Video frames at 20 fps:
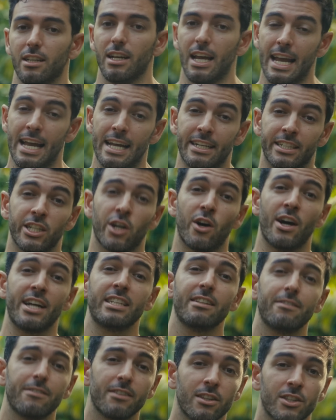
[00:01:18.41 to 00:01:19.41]
And no
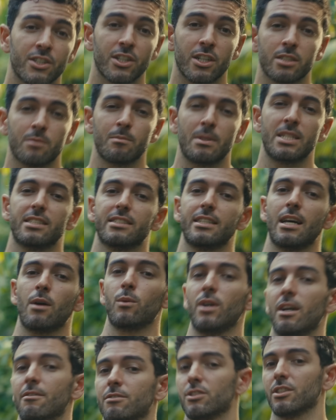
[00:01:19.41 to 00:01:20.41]
ND filters means that
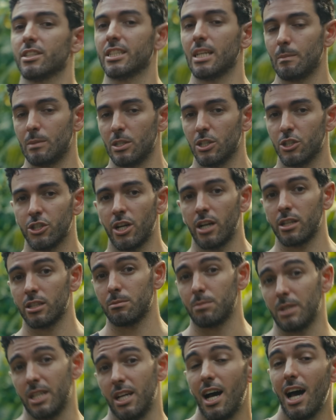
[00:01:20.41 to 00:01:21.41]
we have to keep the shutter
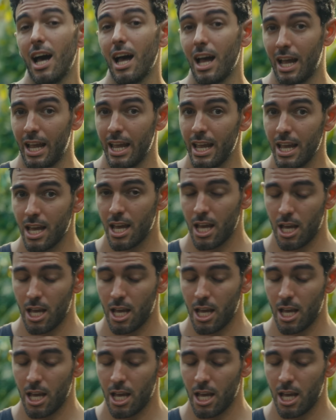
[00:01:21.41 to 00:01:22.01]
speed high